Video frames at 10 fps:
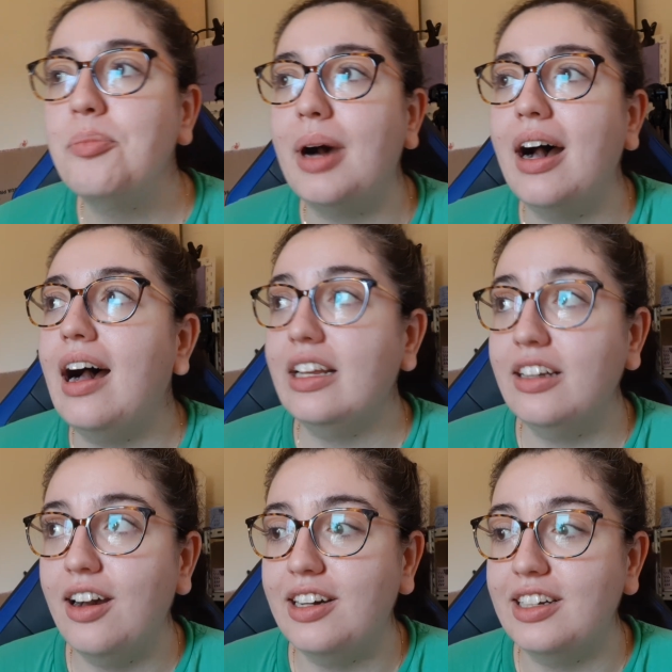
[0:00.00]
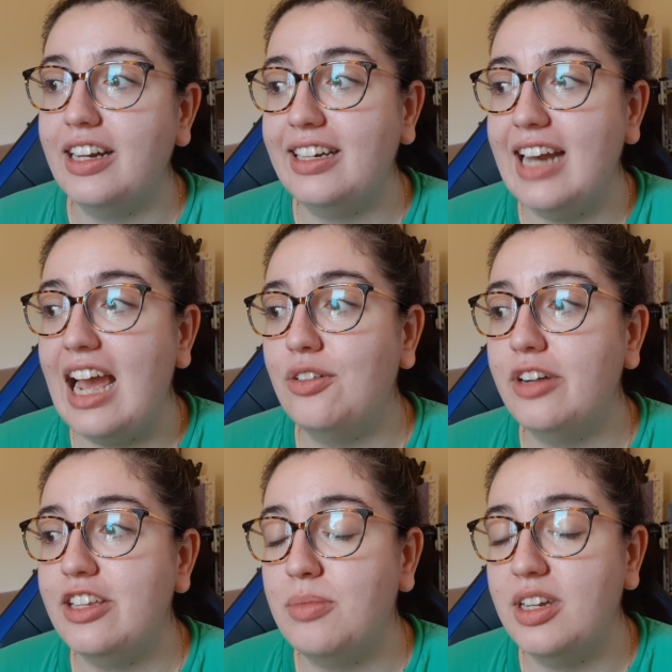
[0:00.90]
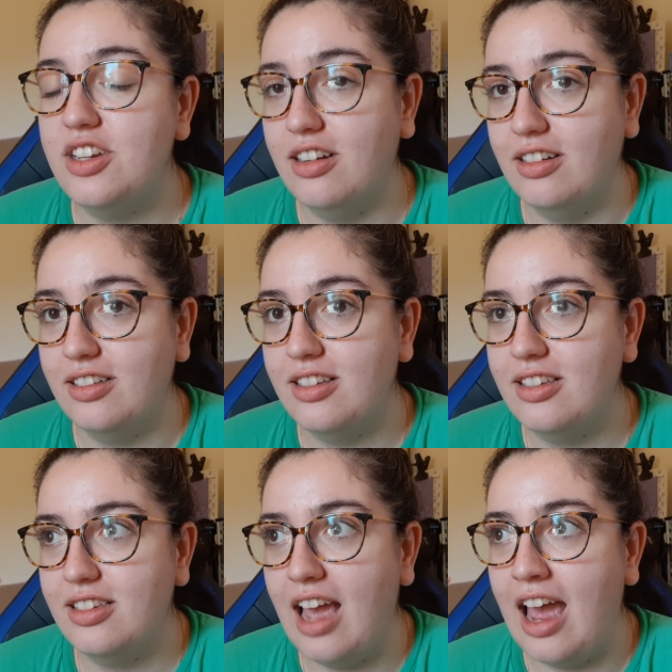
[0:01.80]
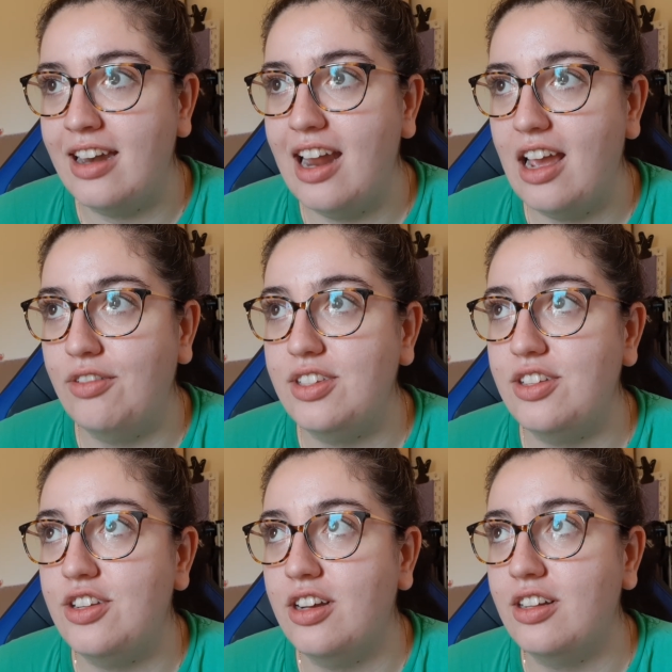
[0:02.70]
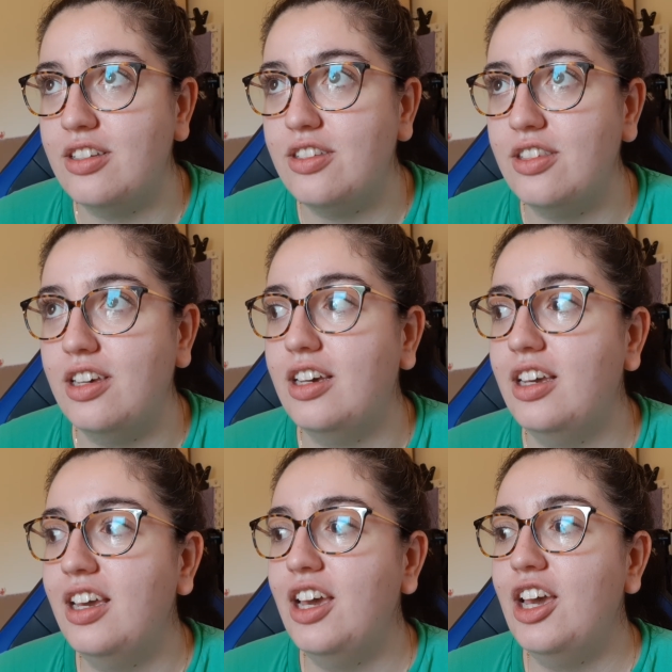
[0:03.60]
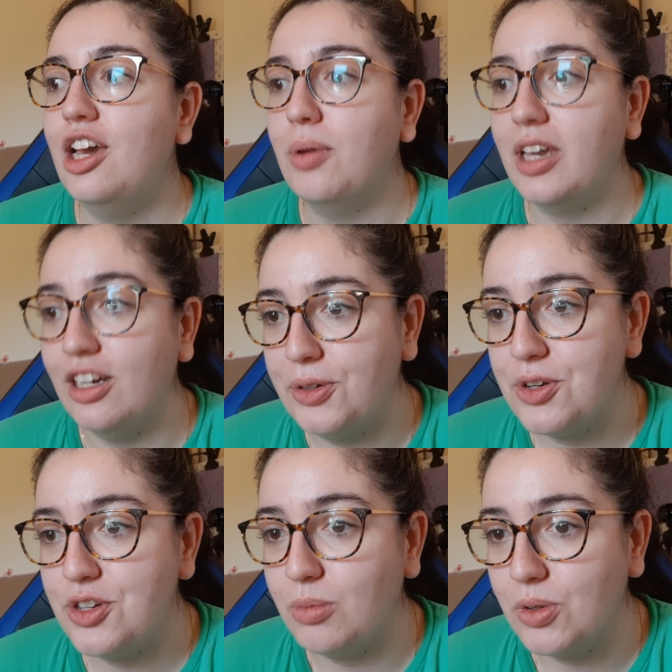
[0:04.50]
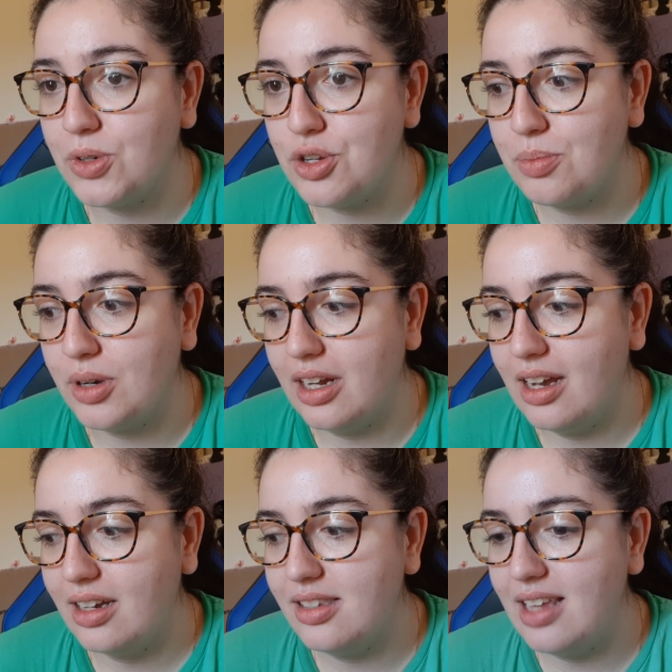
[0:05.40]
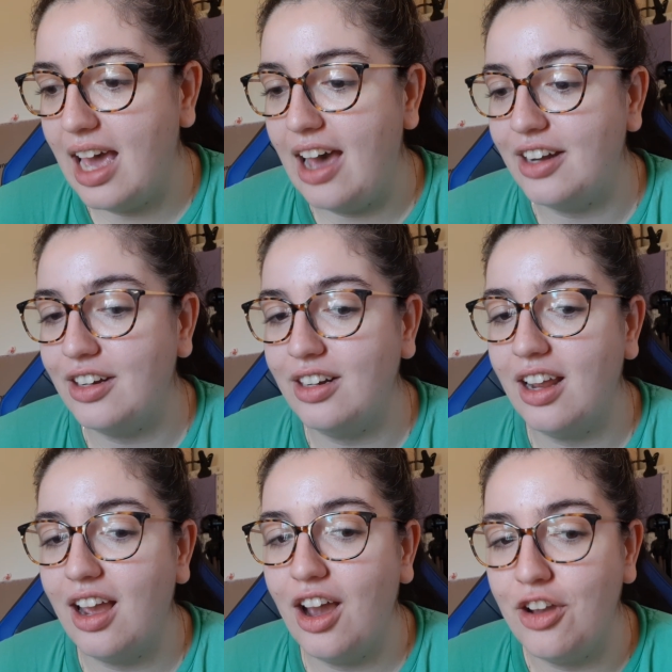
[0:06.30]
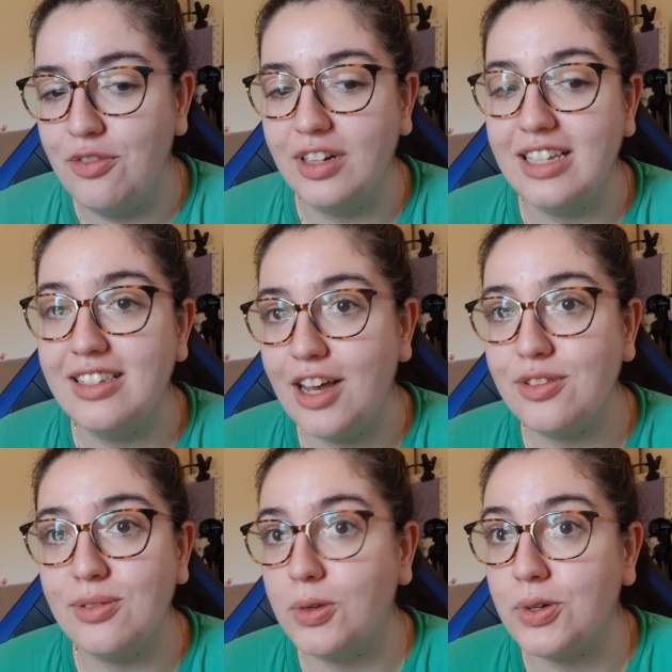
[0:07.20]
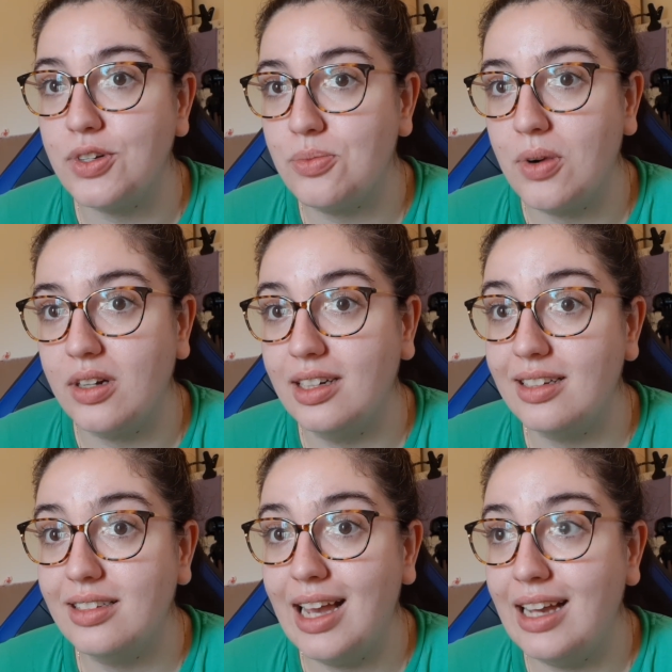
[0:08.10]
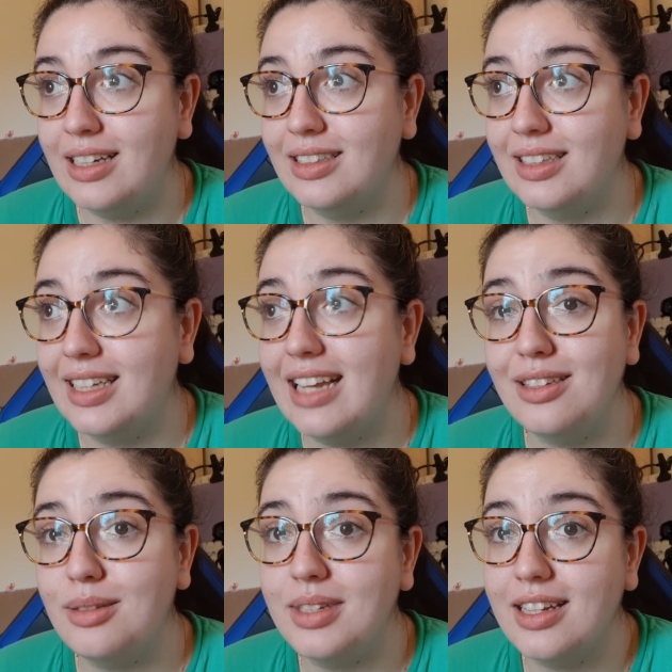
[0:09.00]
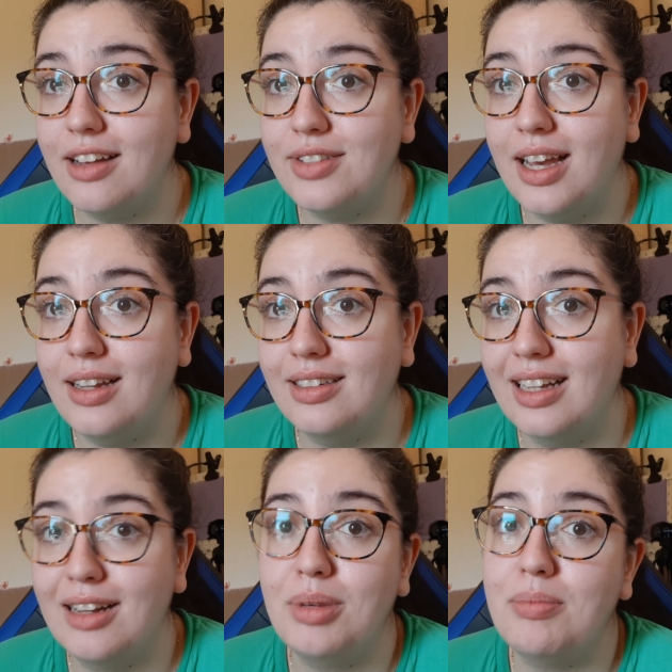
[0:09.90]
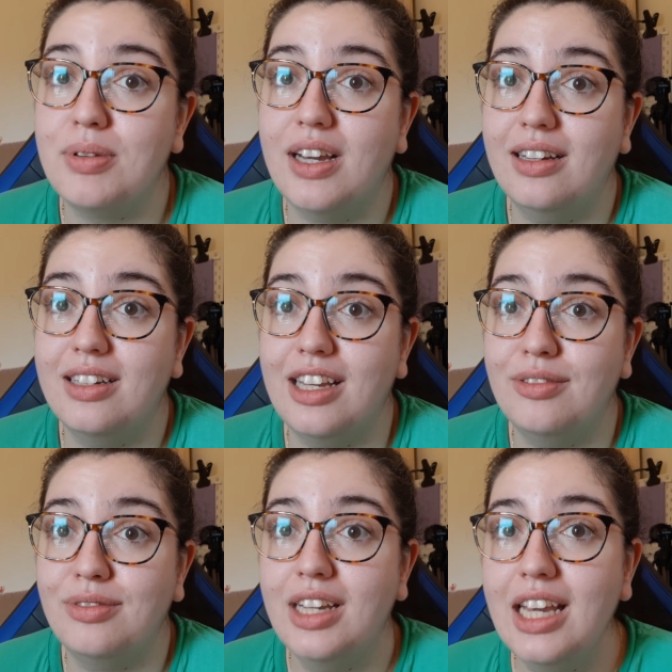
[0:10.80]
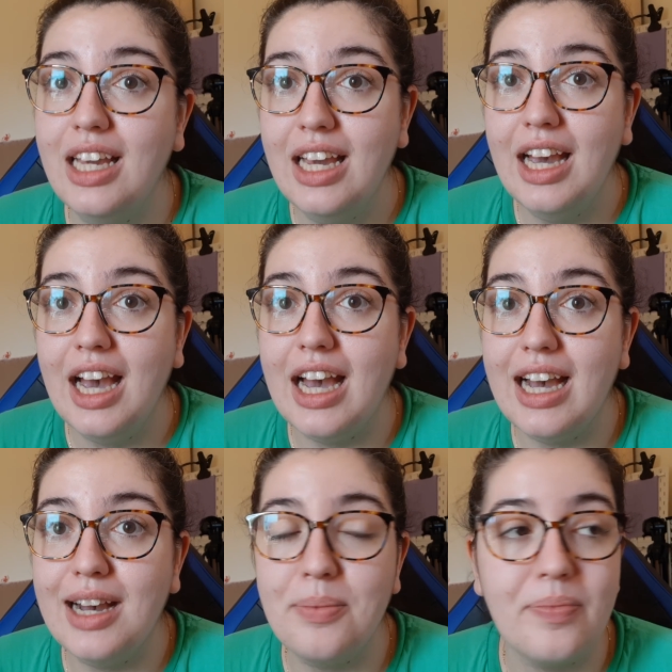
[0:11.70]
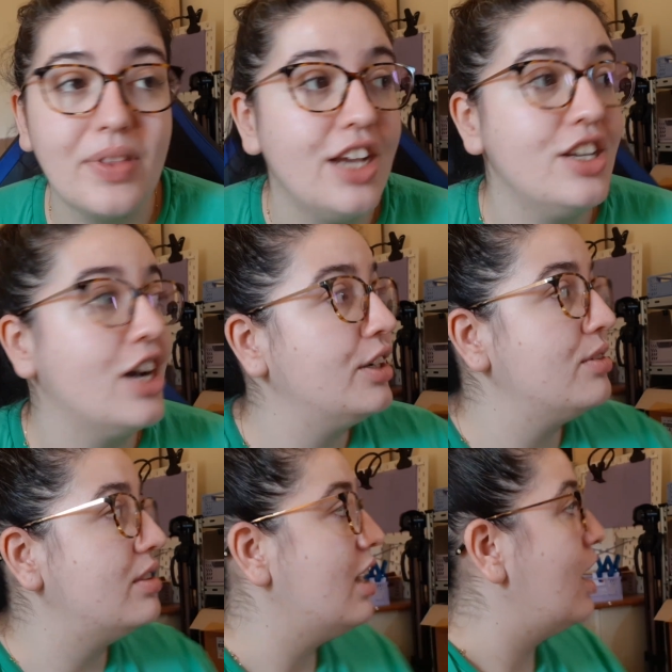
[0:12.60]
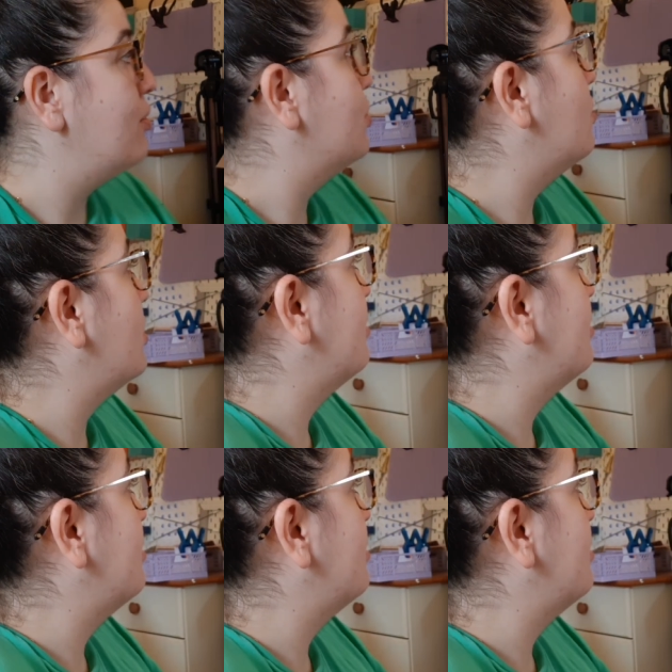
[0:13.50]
But I can't. Now is my chance, and now is the chance that we can launch some gorgeous products and hopefully sell some gorgeous products and get some stuff done and be productive. I know that I will want